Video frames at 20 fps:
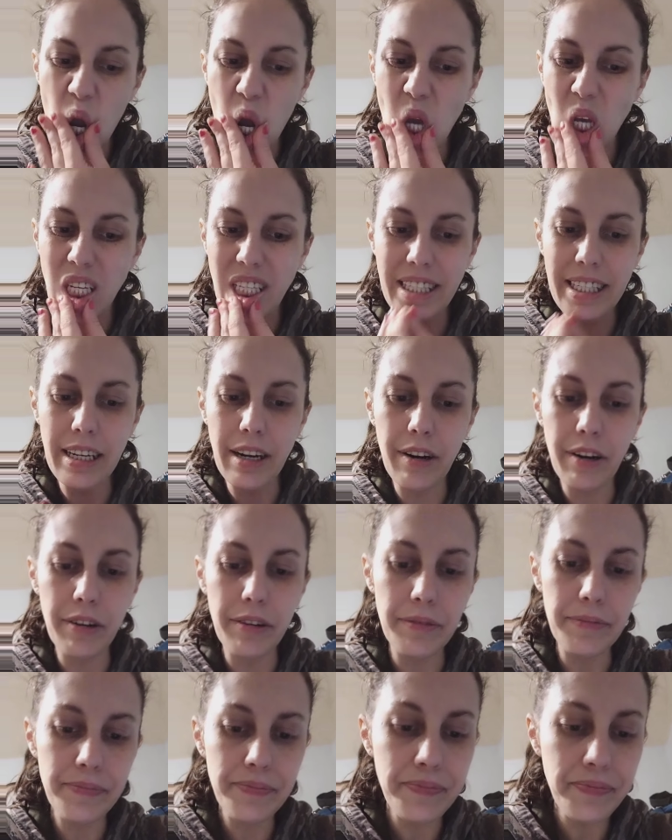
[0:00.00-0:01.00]
So
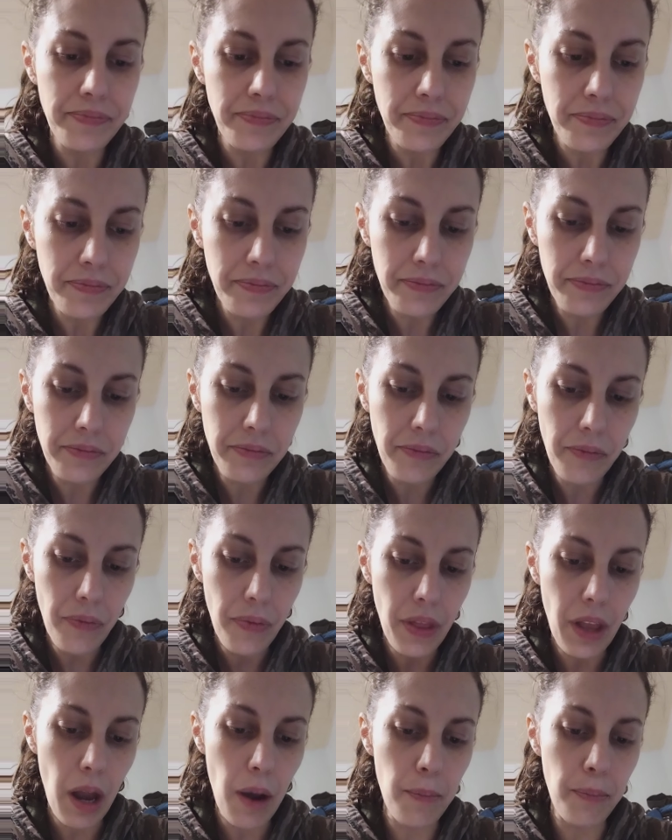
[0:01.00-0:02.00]

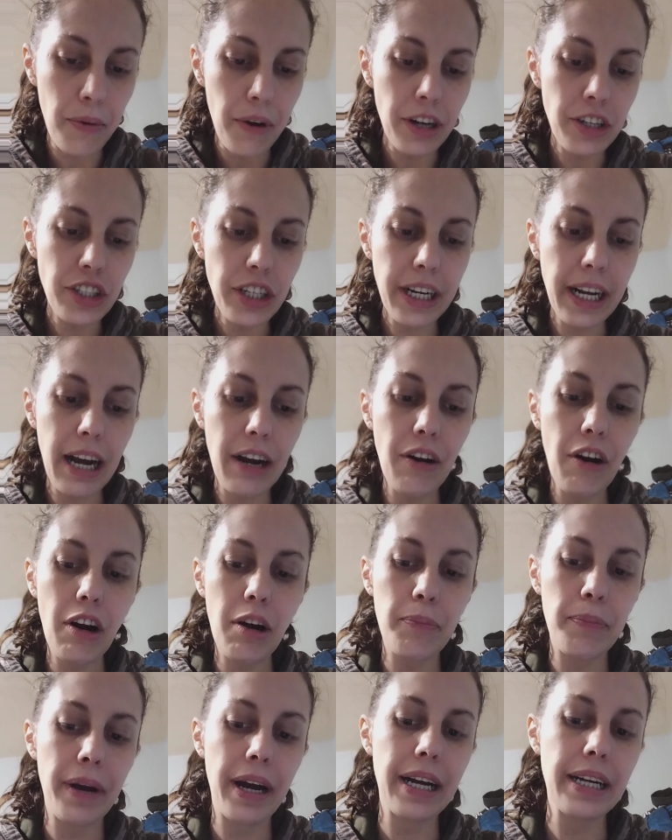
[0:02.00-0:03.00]
brushing out our
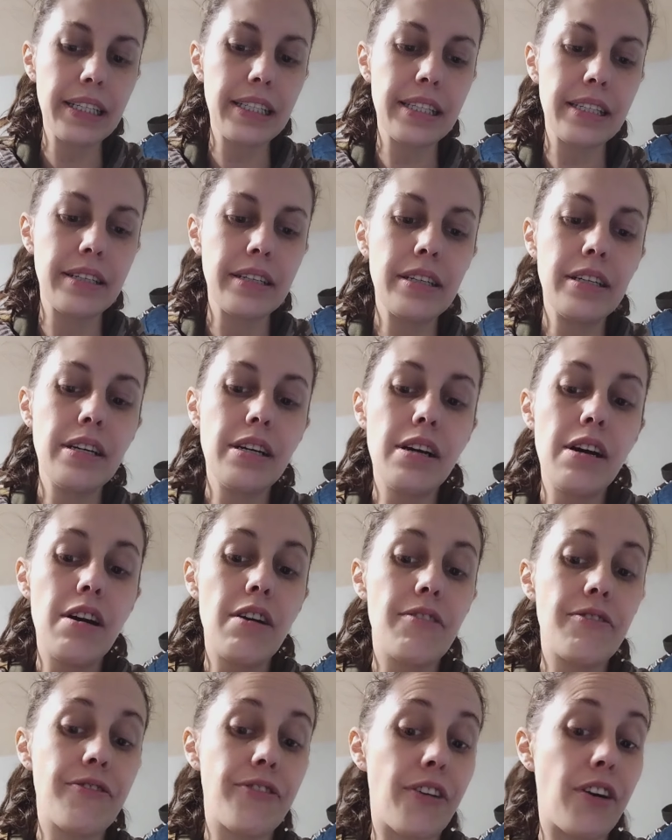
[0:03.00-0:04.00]
pets'
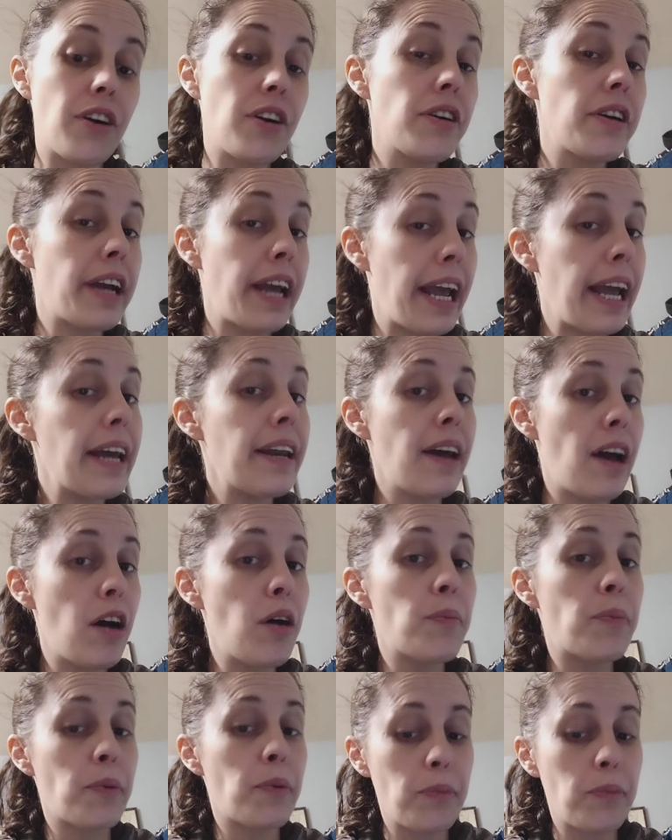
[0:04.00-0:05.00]
fur can help
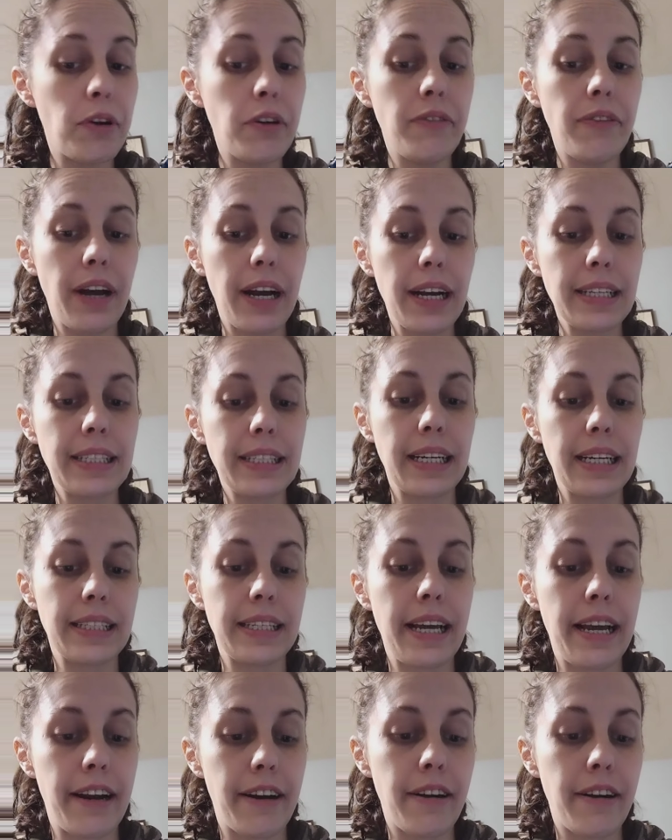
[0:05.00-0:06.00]
remove excess
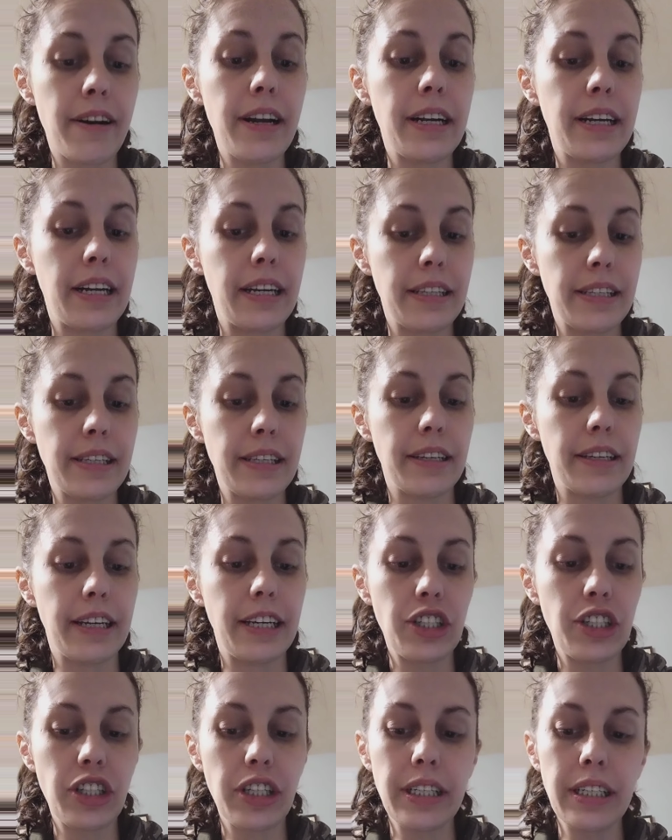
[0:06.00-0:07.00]
hair and
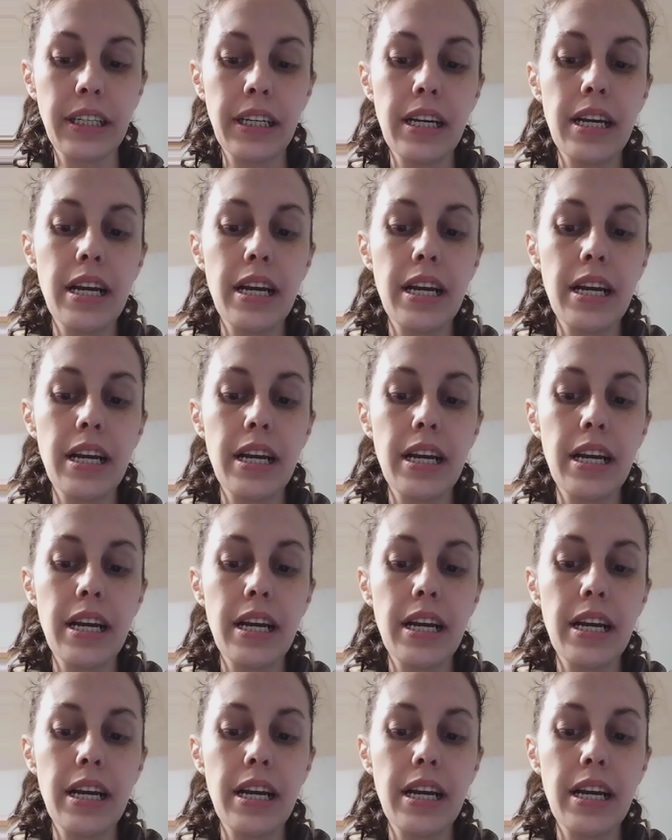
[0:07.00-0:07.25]
insulation.